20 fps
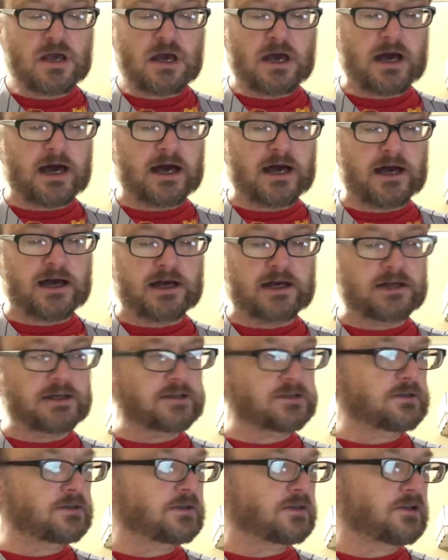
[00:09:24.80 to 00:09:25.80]

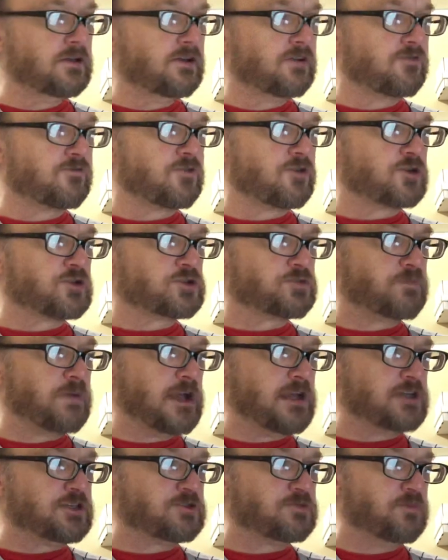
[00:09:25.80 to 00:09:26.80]
Uh, first
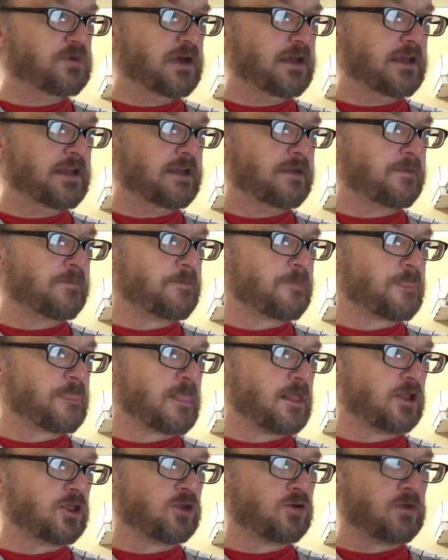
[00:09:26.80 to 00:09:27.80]
baseman
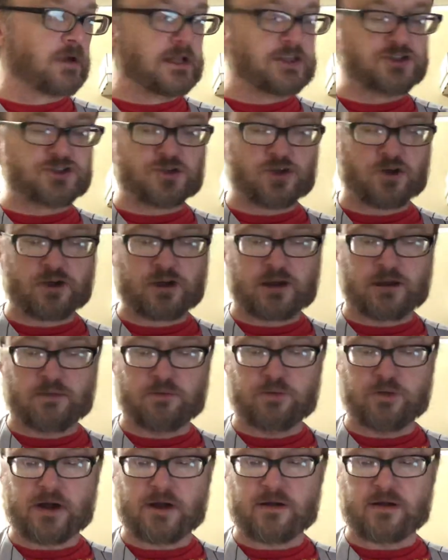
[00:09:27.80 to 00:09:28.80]
Lorenzo
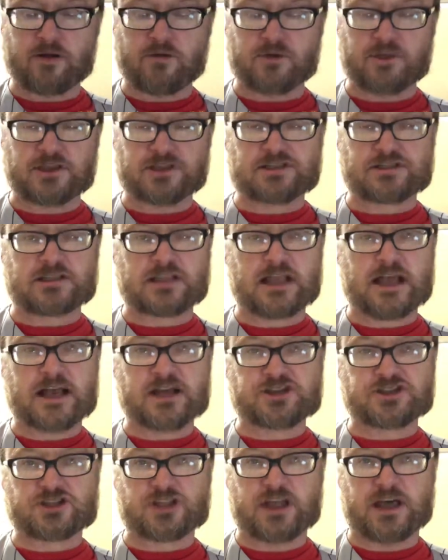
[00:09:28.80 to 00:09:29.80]
Cabrera with a
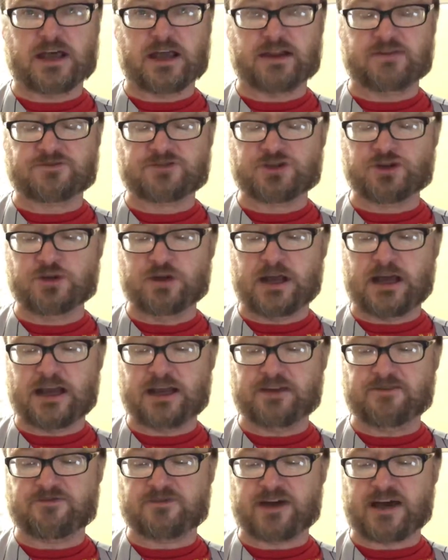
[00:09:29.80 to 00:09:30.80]
slash line of
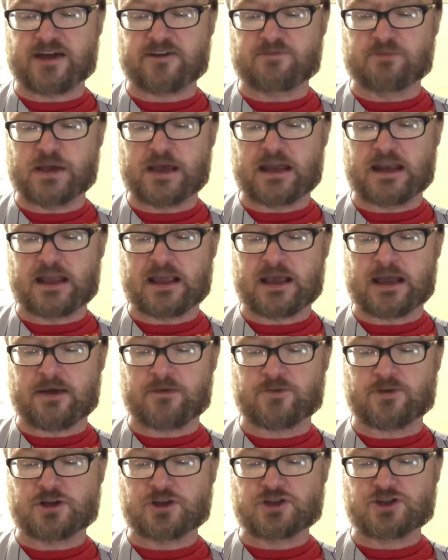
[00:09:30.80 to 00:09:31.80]
295 batting
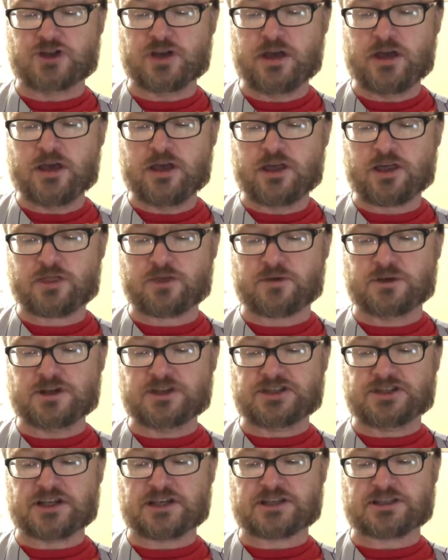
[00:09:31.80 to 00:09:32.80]
average,
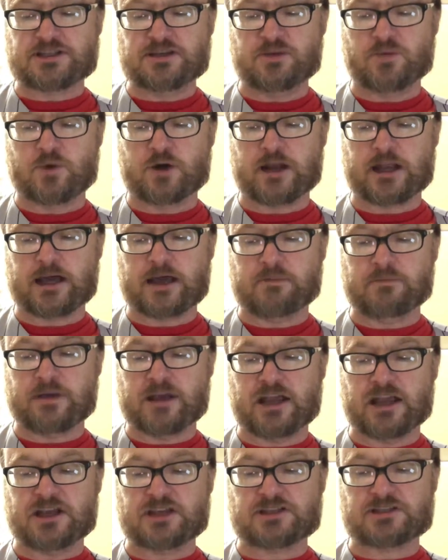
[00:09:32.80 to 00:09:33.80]
361 on
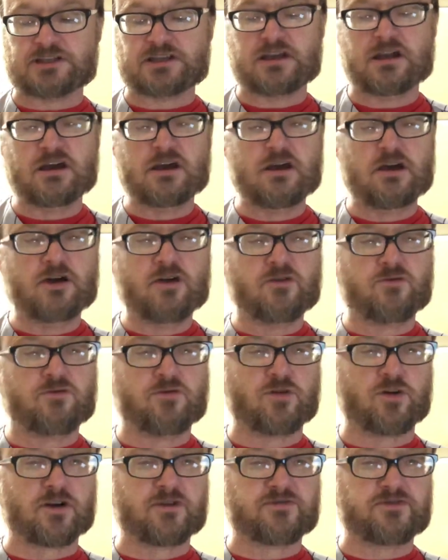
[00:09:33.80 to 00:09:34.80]
base,
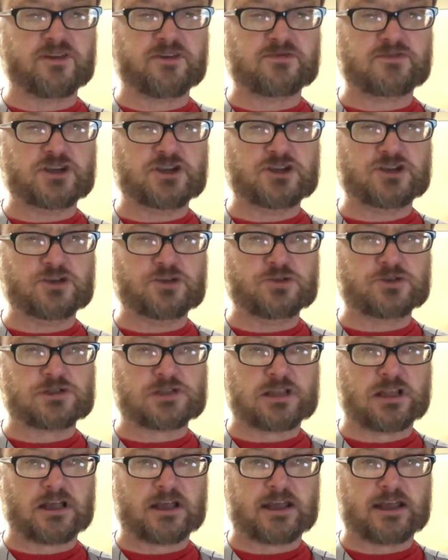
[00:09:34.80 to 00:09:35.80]
452
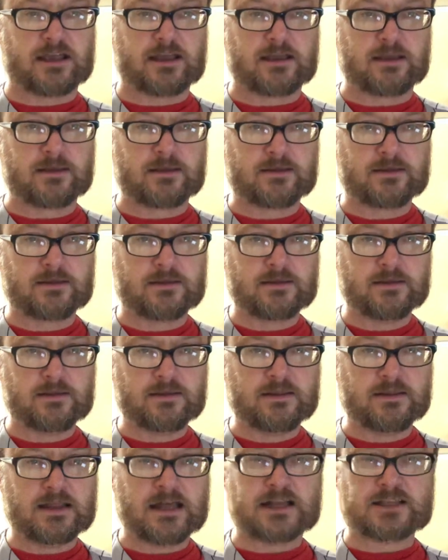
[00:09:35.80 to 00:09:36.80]
slugging.
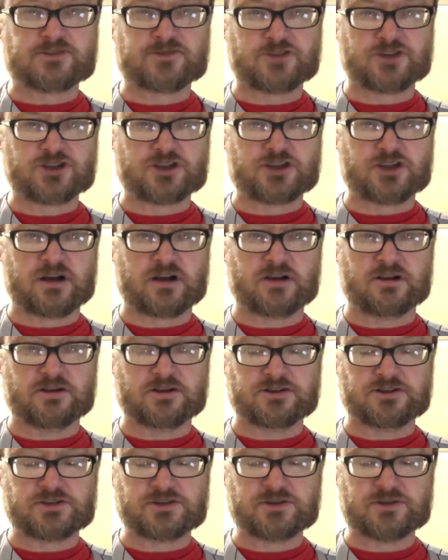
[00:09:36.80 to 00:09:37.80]
That's for
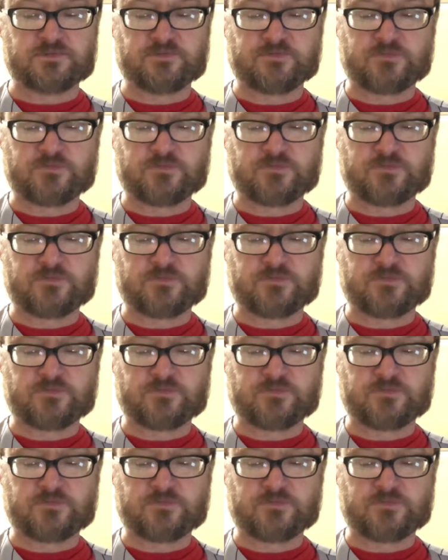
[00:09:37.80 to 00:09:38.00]
starters.